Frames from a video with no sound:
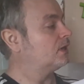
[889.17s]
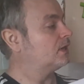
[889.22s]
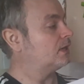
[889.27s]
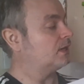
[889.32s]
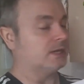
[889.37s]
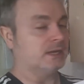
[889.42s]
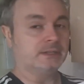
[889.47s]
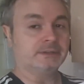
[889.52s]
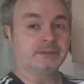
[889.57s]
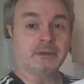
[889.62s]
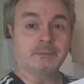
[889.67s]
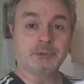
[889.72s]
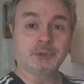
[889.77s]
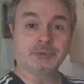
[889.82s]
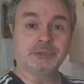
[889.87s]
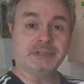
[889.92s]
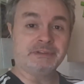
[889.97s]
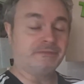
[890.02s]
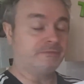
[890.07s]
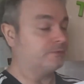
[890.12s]

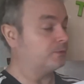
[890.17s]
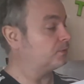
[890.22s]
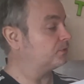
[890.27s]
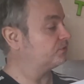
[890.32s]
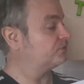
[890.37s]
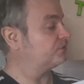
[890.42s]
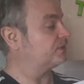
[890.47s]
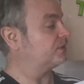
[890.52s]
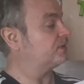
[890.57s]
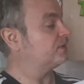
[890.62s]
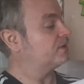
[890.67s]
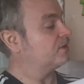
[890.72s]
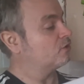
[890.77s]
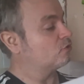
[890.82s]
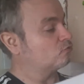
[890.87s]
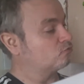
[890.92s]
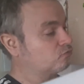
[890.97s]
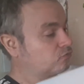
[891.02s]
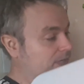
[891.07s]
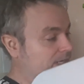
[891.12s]
WD-40.
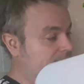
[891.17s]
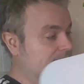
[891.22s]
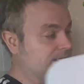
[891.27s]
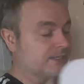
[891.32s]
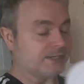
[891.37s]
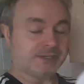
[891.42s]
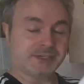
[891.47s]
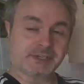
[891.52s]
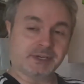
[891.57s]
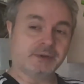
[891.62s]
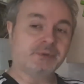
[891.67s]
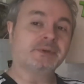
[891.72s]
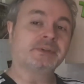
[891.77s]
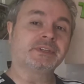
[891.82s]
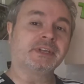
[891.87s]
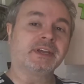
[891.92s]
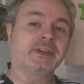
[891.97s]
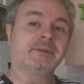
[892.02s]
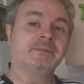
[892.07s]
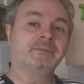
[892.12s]
Really soaked
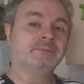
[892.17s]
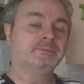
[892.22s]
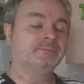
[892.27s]
it,